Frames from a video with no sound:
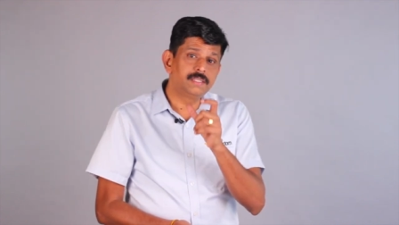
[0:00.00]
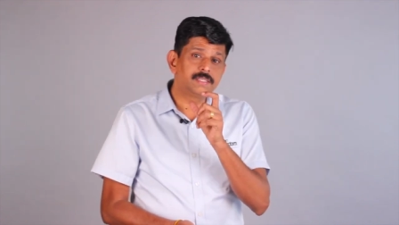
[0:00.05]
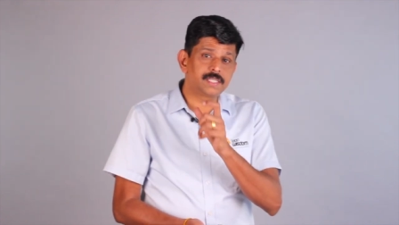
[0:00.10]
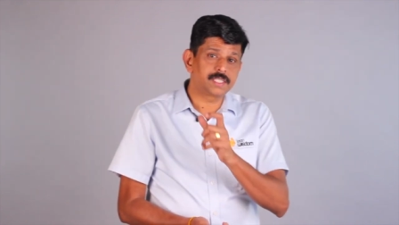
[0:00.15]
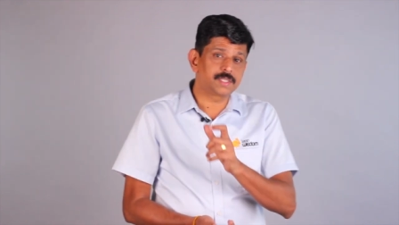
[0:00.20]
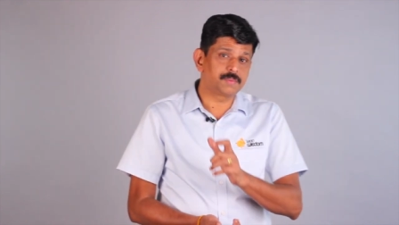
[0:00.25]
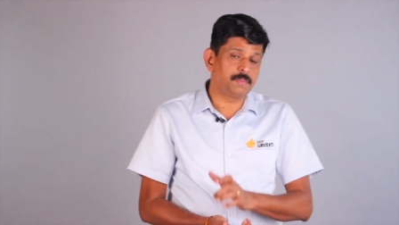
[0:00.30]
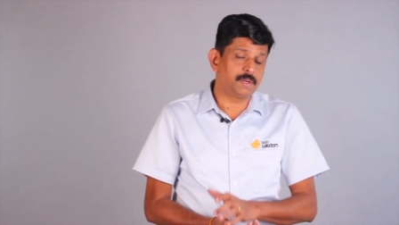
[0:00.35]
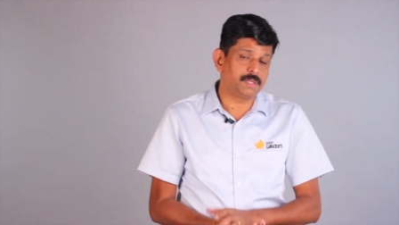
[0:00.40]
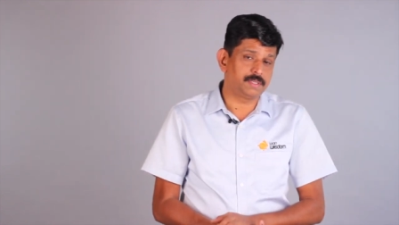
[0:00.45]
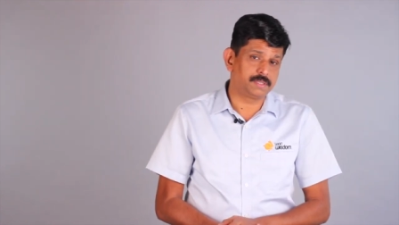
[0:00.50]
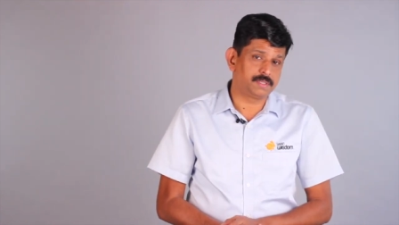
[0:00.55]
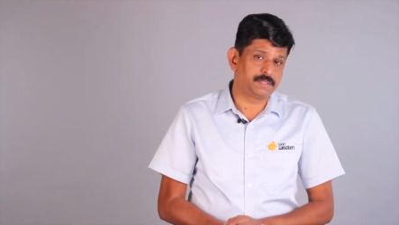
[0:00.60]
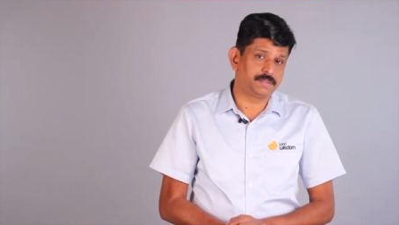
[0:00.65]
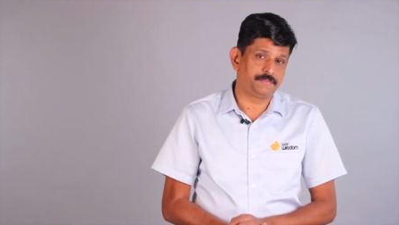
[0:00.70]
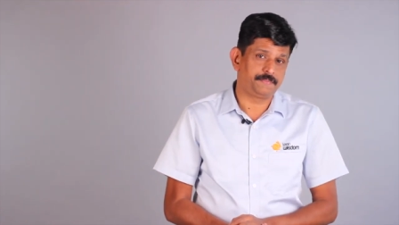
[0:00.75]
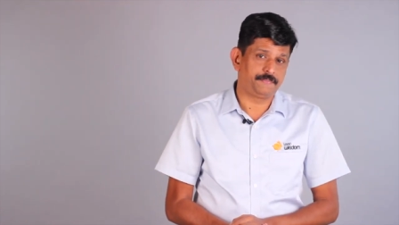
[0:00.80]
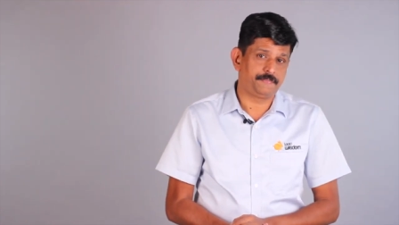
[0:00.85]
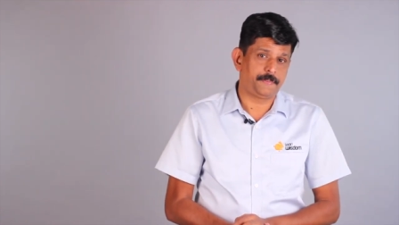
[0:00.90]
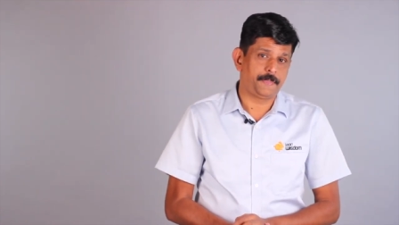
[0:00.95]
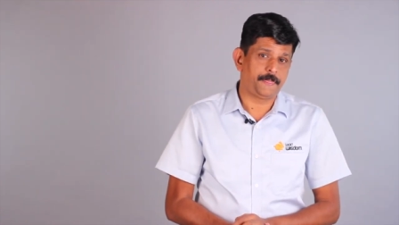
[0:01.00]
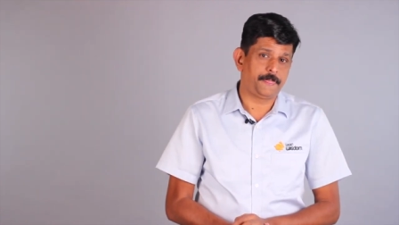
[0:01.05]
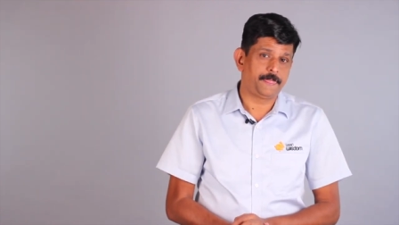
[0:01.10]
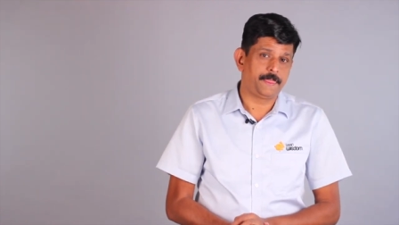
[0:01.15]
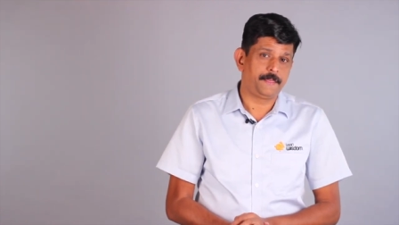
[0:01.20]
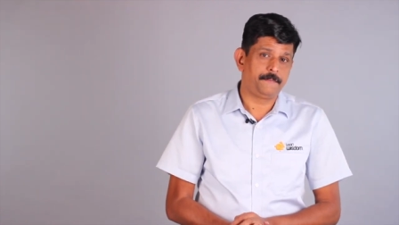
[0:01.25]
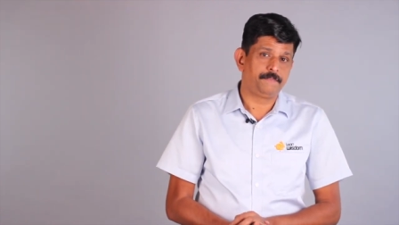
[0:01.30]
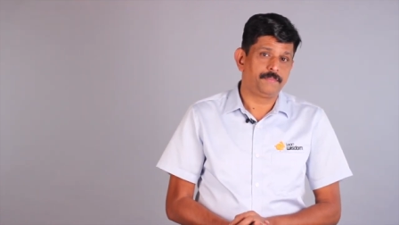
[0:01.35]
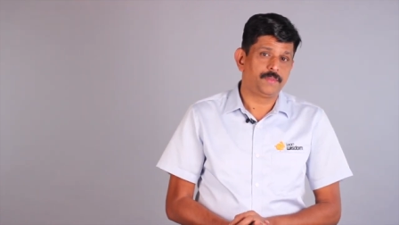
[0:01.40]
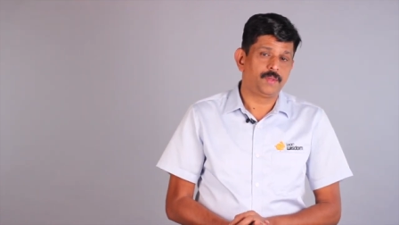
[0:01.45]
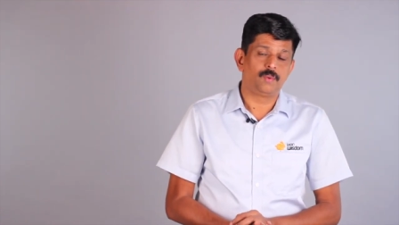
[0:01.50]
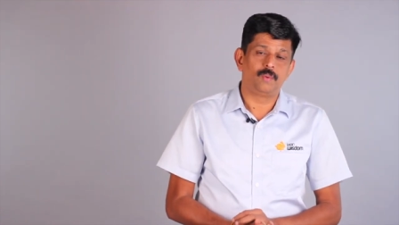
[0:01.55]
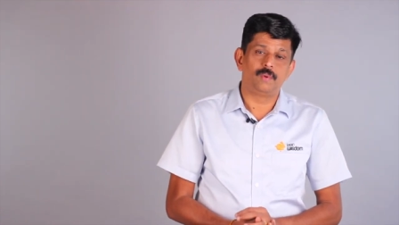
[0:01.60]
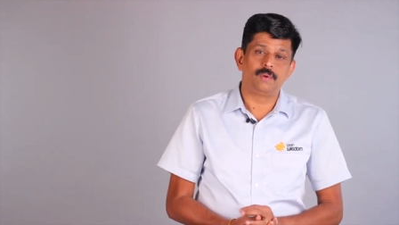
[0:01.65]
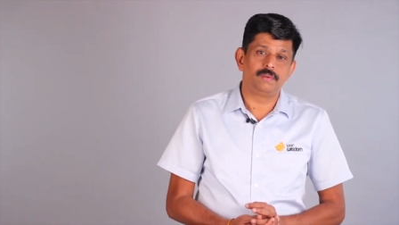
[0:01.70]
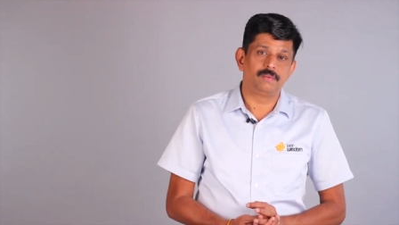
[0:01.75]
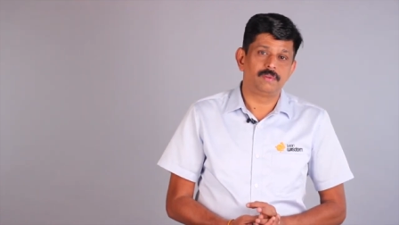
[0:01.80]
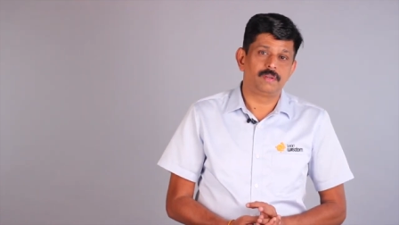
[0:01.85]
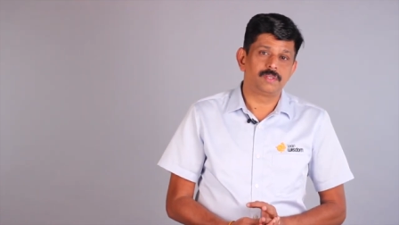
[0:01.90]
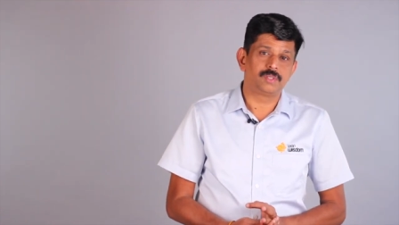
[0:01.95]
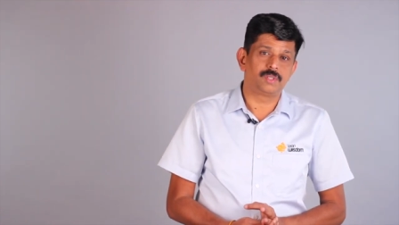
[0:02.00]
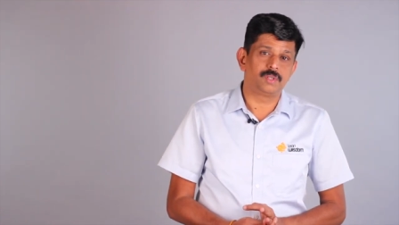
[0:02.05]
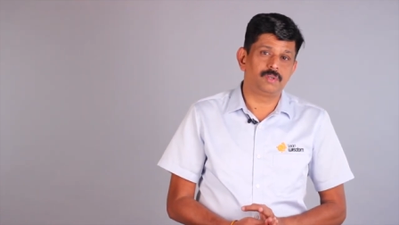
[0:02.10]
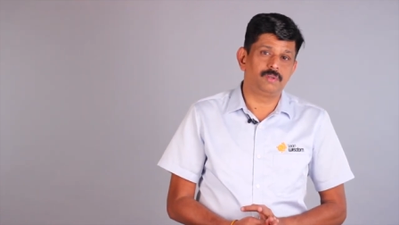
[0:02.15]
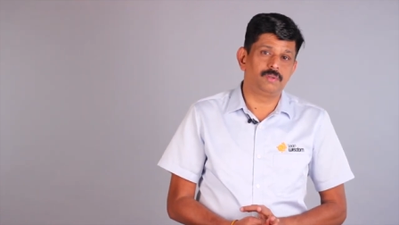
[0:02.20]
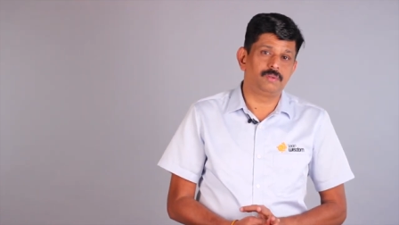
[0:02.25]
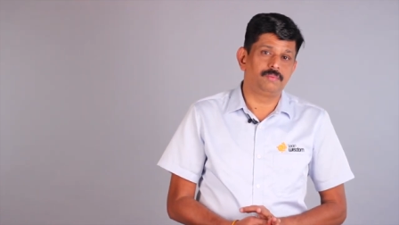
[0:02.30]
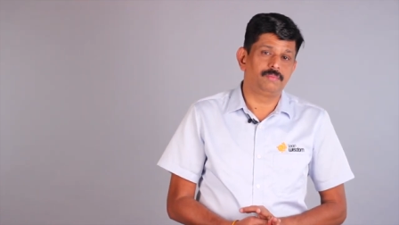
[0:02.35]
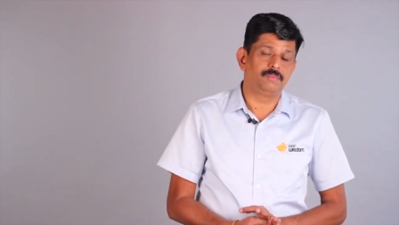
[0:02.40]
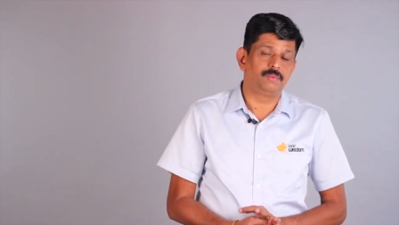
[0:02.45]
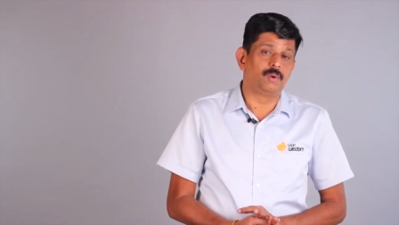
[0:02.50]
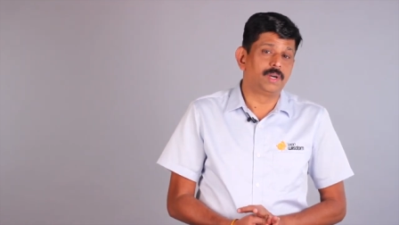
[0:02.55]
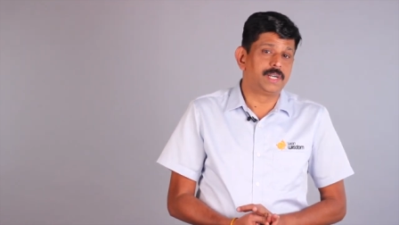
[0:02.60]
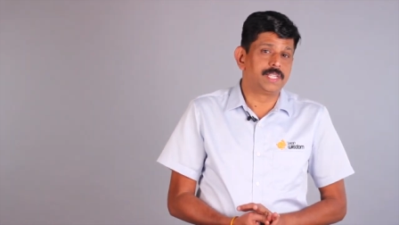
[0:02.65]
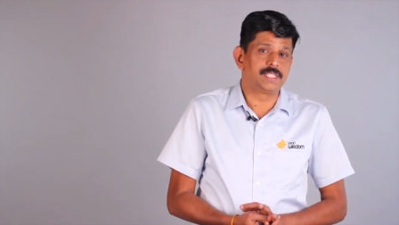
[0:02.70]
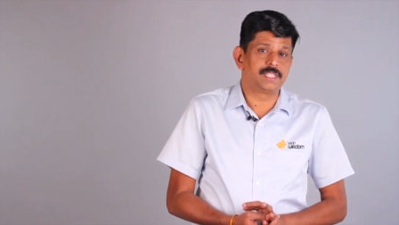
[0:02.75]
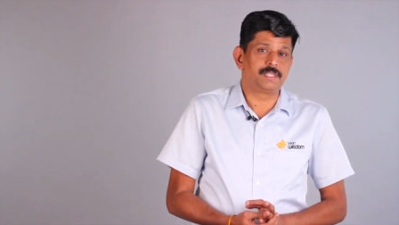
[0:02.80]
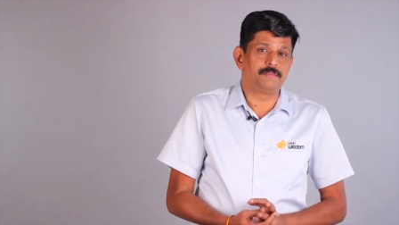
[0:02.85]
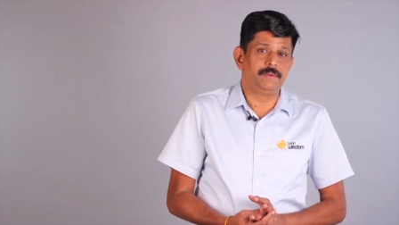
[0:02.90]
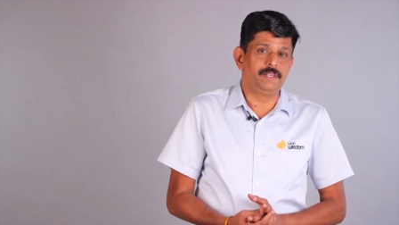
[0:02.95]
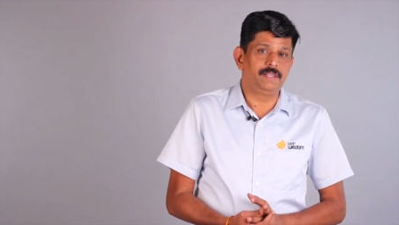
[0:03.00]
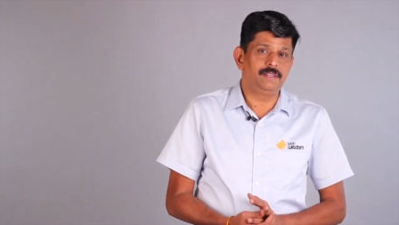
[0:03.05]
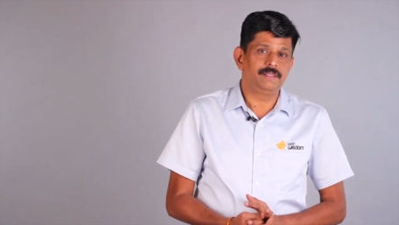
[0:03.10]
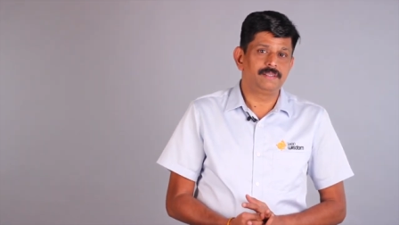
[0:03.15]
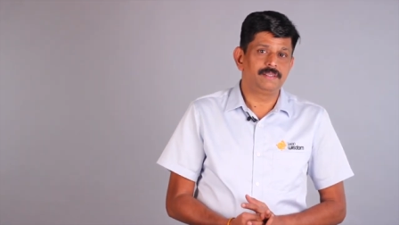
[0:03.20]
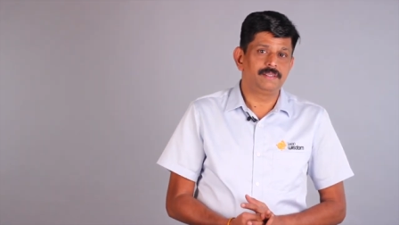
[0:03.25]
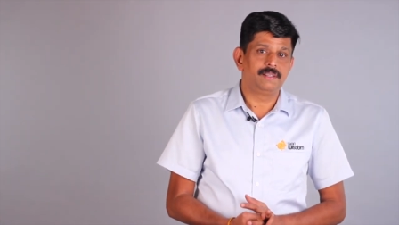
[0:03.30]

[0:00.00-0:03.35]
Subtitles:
6 months. So what does it mean?